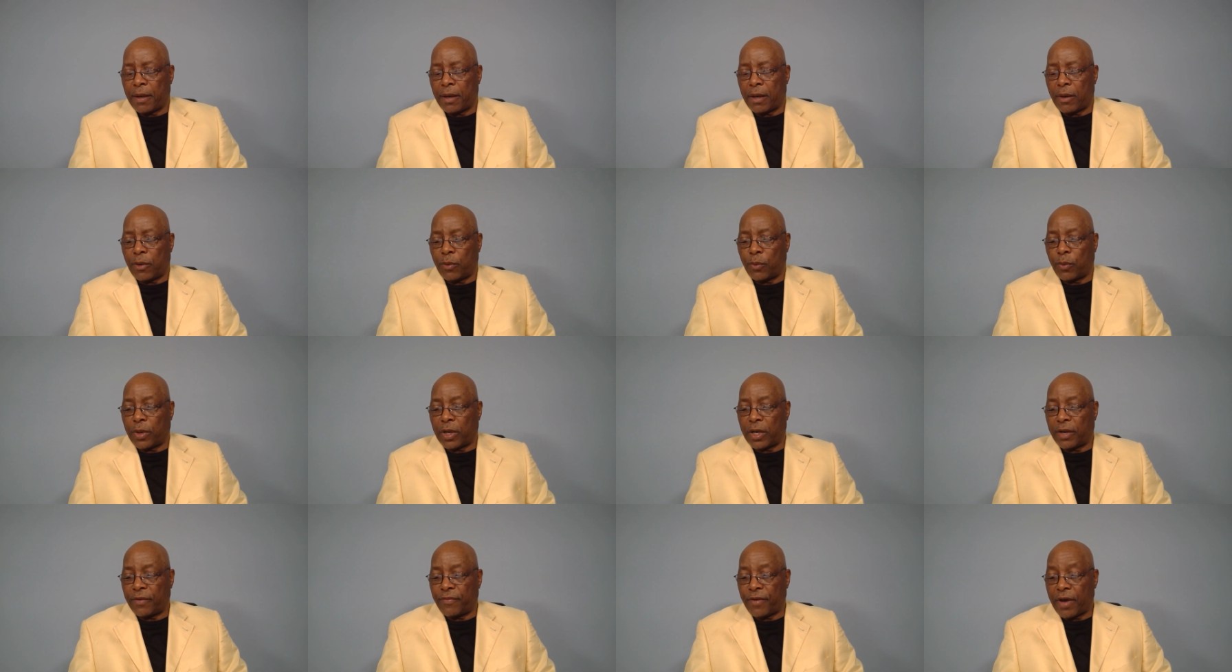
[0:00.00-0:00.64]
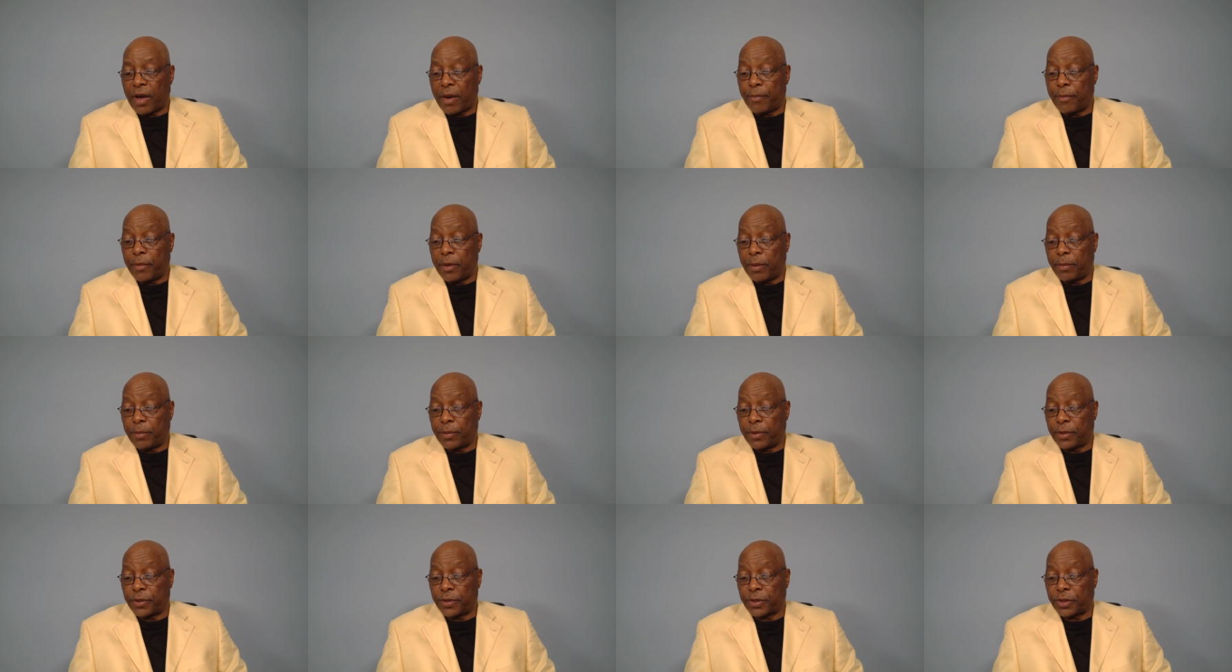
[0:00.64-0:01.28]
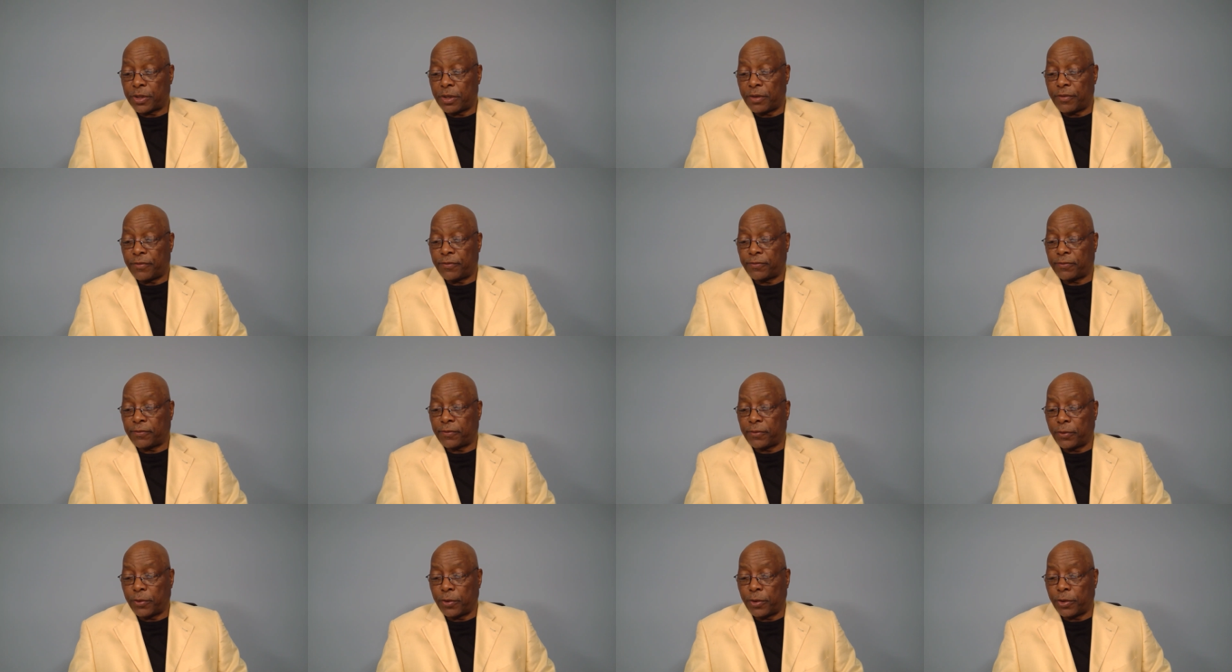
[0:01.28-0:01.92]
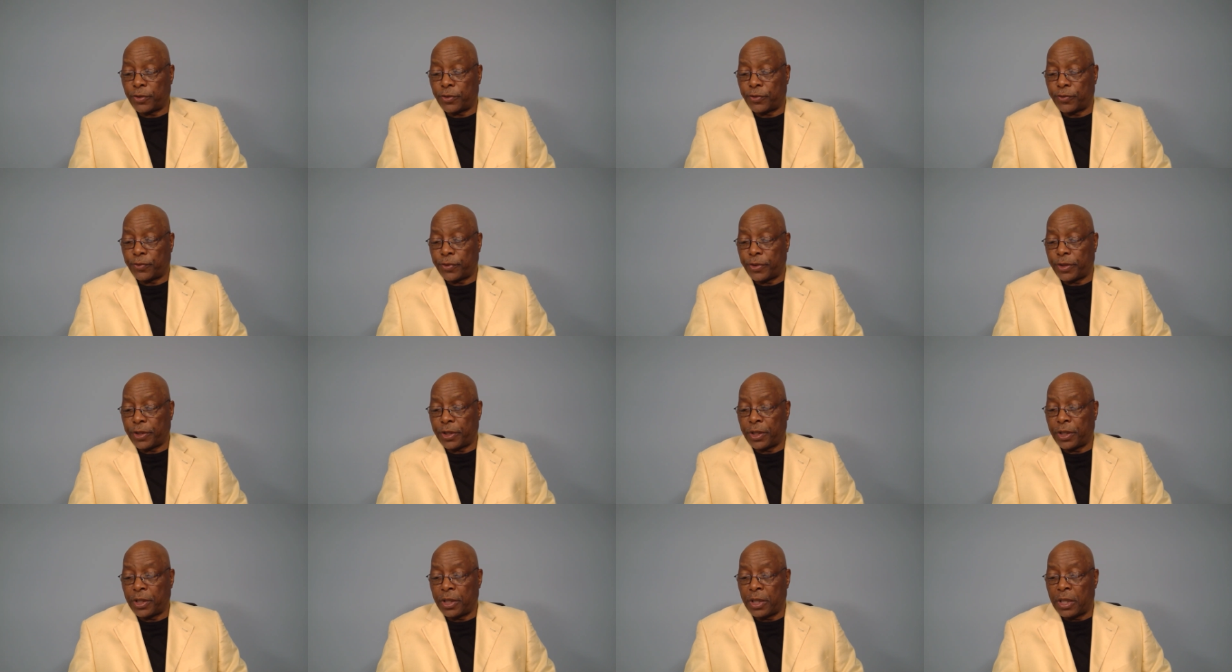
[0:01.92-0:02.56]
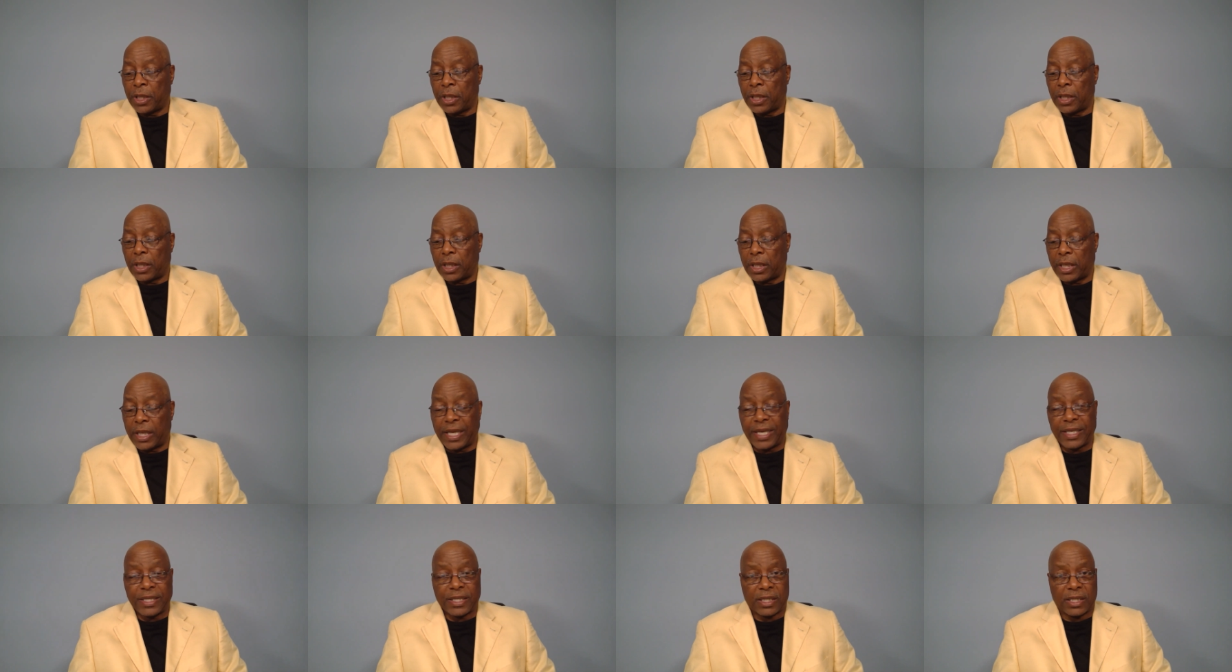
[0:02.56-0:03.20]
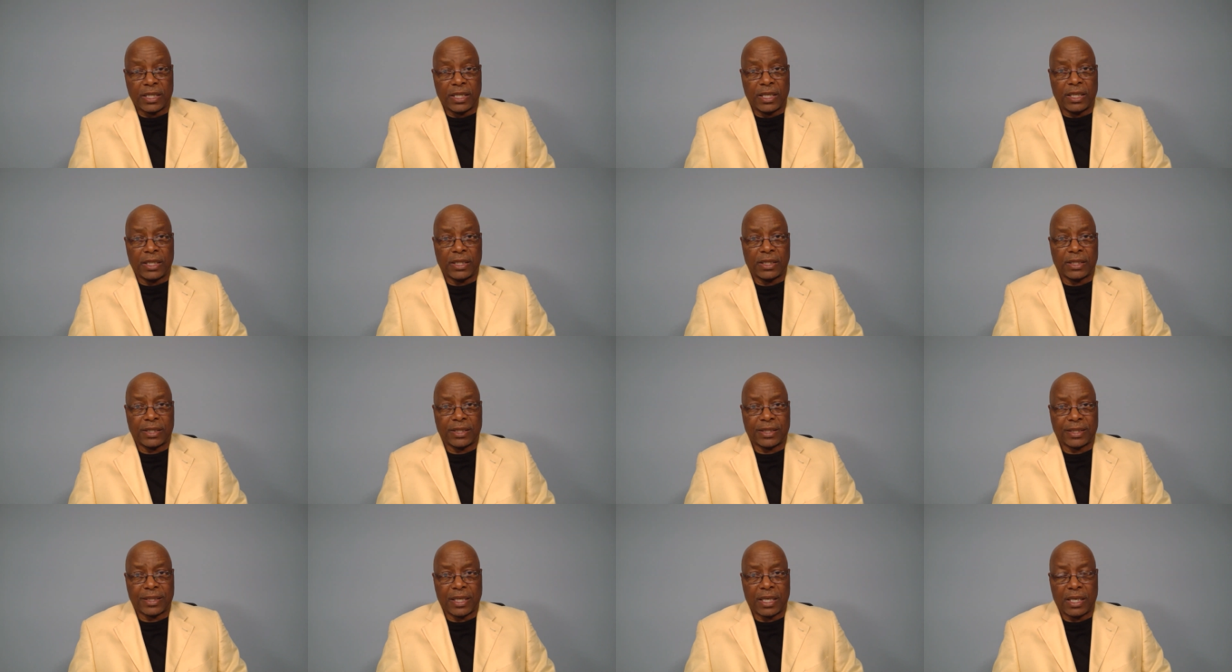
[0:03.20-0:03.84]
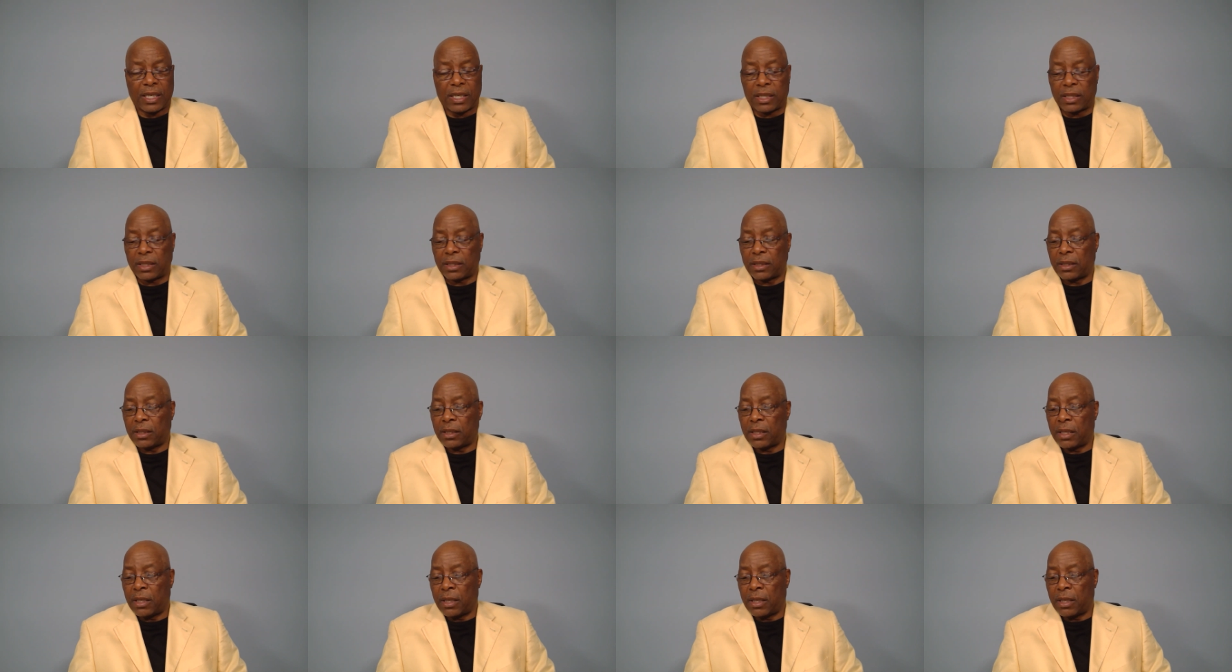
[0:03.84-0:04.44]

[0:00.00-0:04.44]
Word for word: Uh, one of our members, Forgery Leslie, son